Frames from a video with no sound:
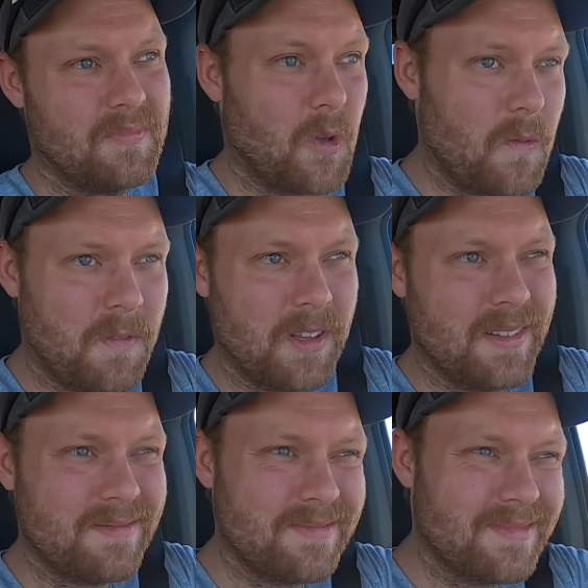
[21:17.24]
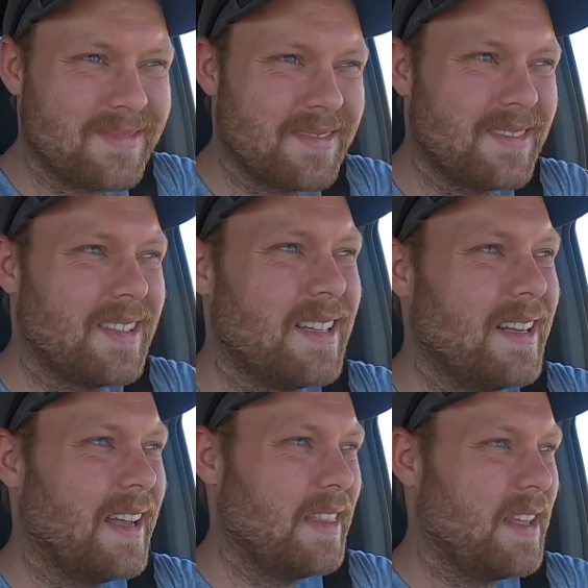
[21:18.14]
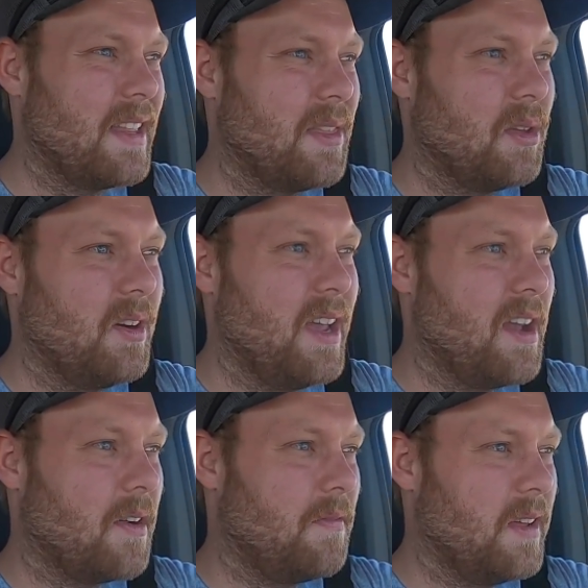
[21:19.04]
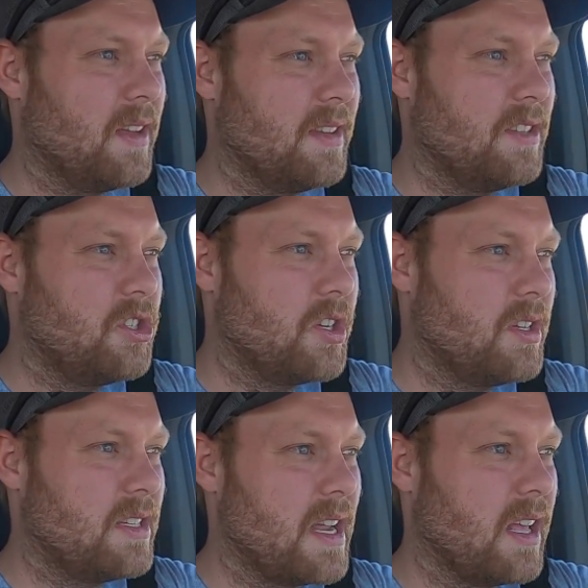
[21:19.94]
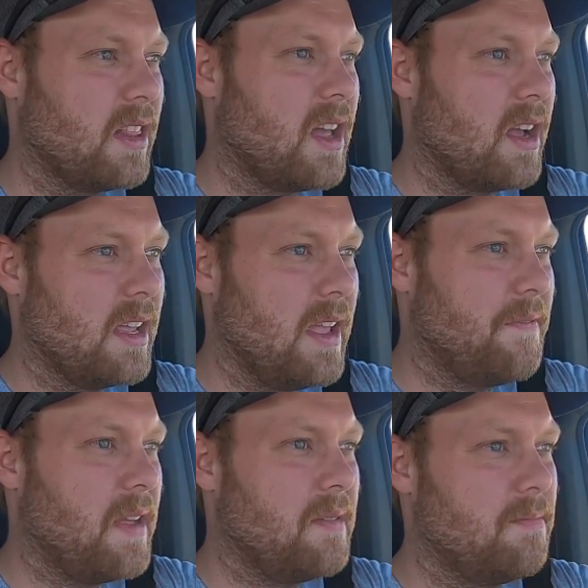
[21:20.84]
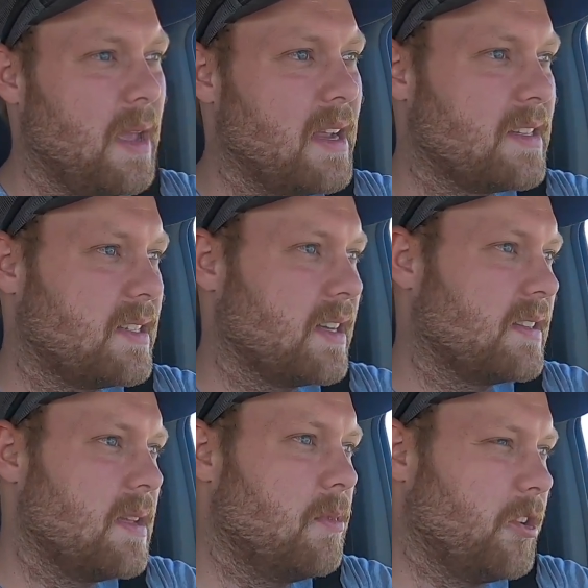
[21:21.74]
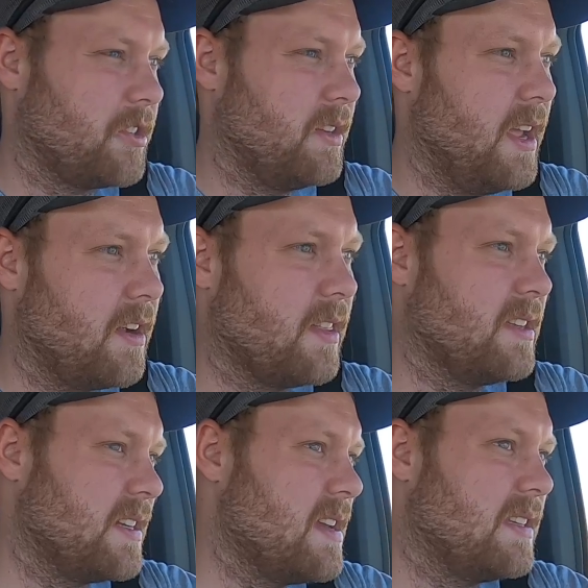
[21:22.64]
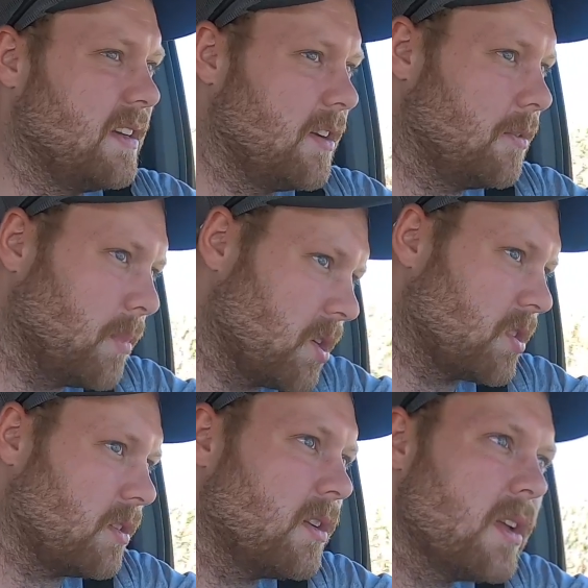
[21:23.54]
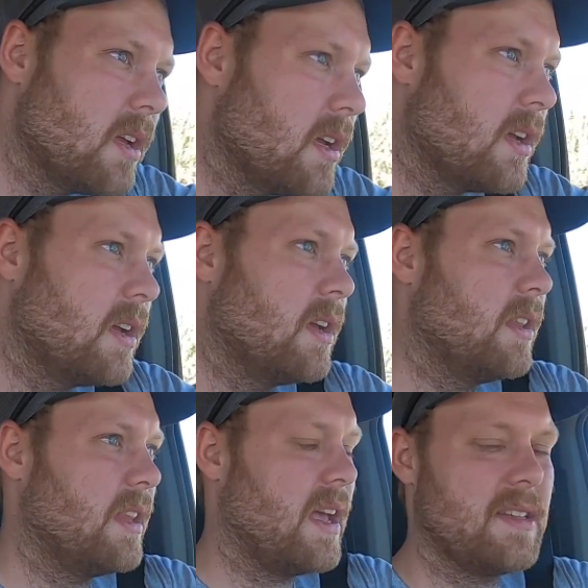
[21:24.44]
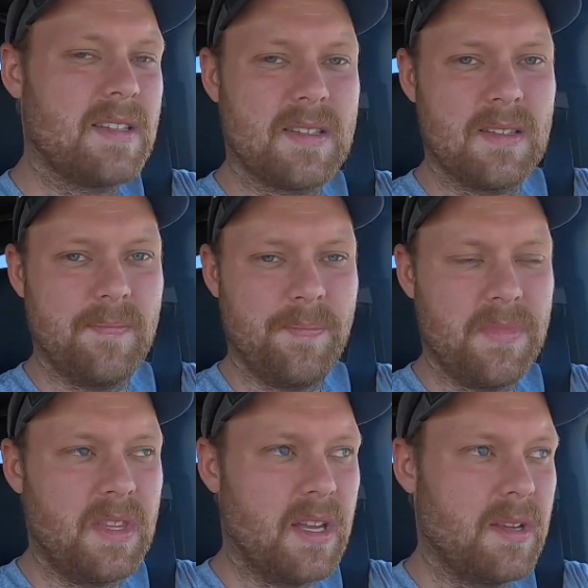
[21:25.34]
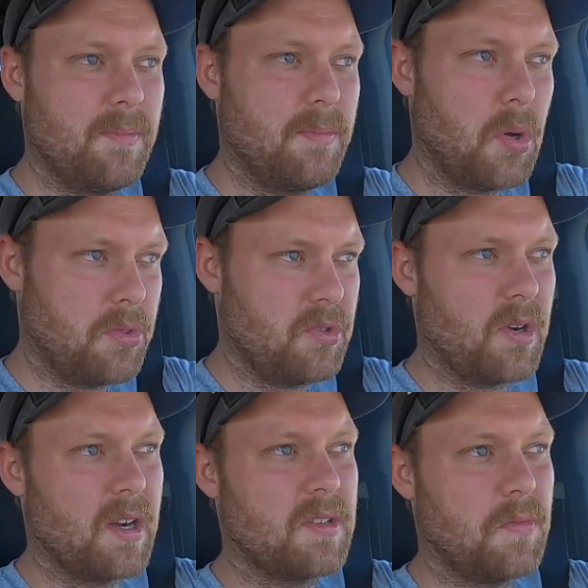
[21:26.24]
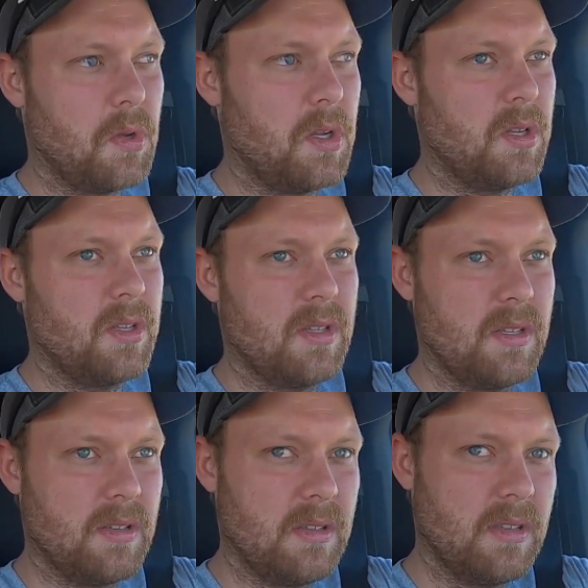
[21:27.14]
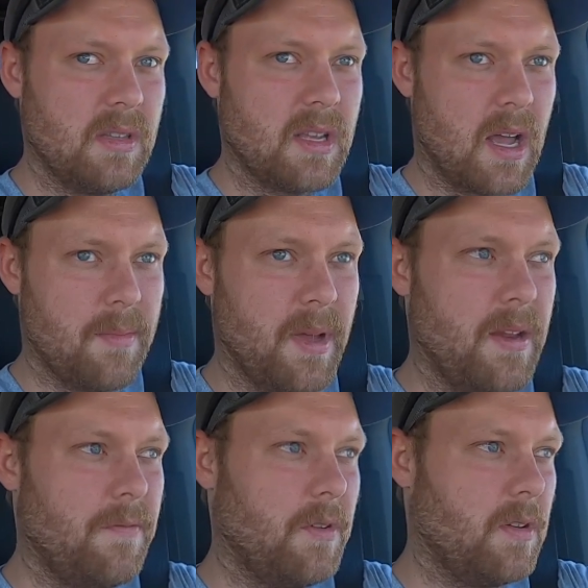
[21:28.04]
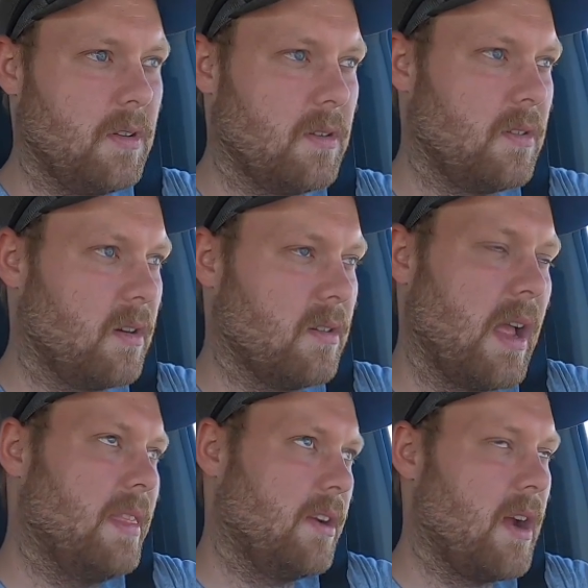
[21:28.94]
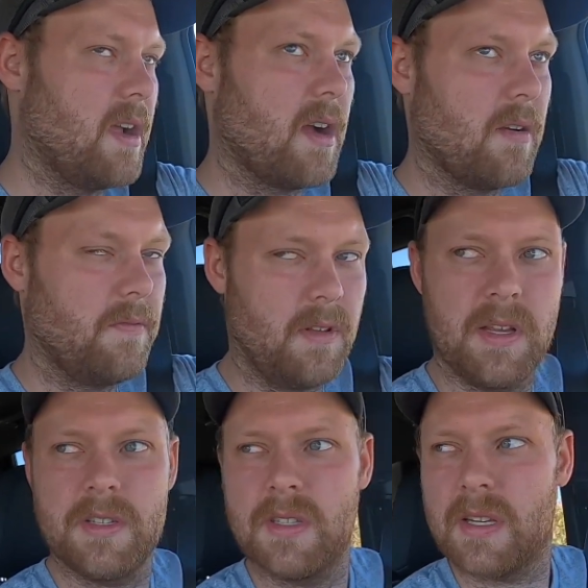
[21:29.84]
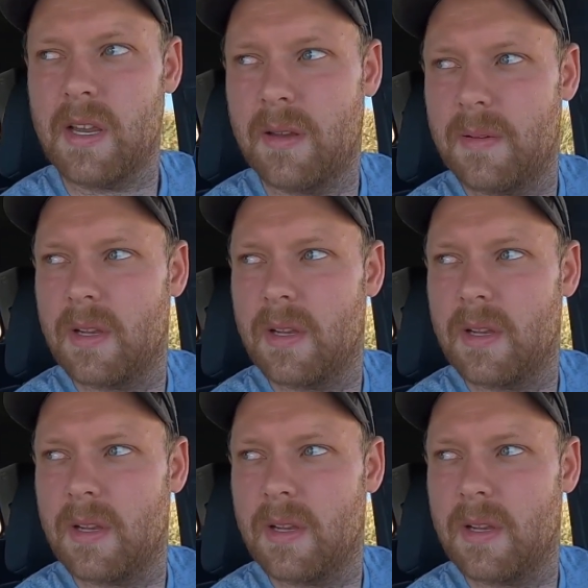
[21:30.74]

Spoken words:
Hopefully. And then that 30-acre field shouldn't take long. If it makes 60 bushel an acre, that's 1,800 bushel. That's both trucks full, combine full, and the grain cart full, I should say.